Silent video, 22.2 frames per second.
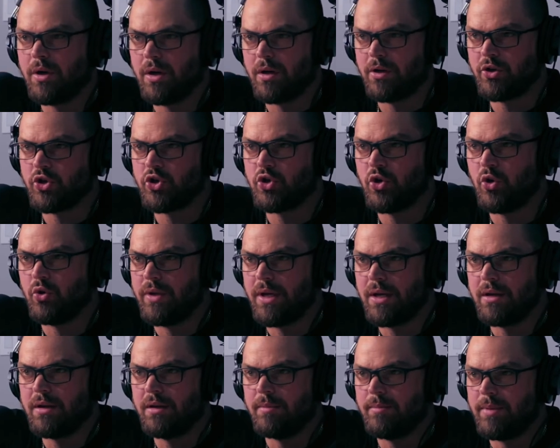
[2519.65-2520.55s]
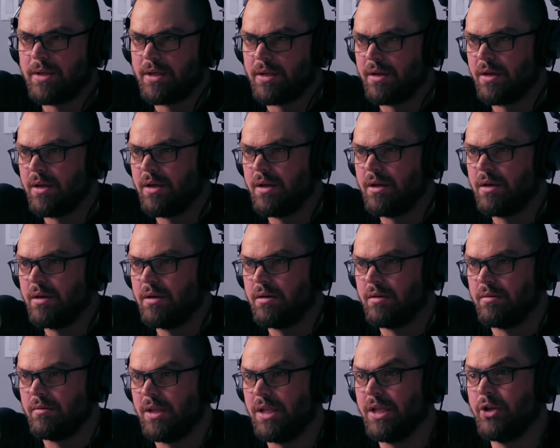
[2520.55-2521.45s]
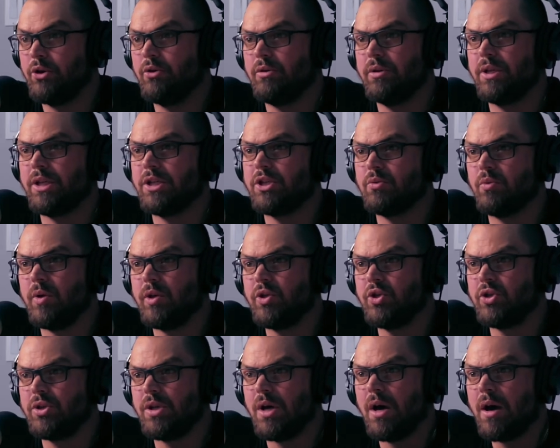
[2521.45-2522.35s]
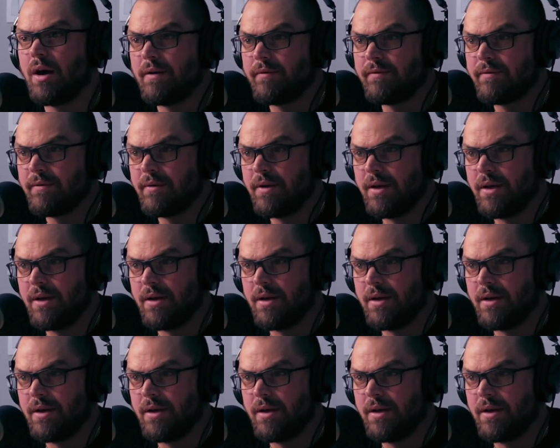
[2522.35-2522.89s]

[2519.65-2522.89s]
on a show that could be literally switched off